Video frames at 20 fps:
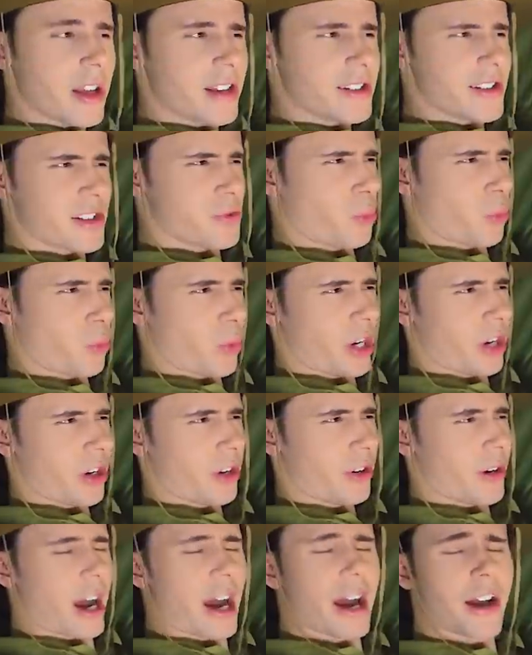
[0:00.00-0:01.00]
Is this
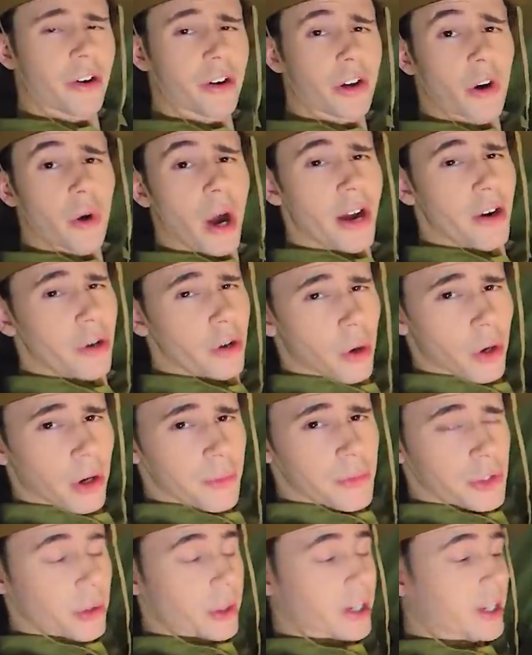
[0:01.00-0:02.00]
weird? I don't know. I don't know what
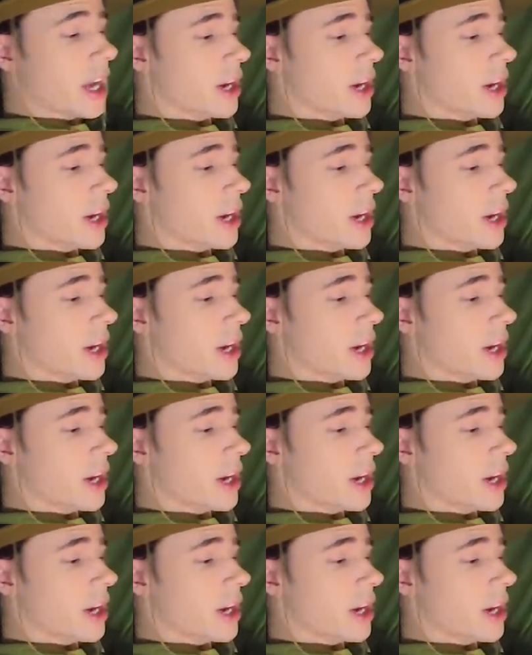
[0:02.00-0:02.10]
I'm doing.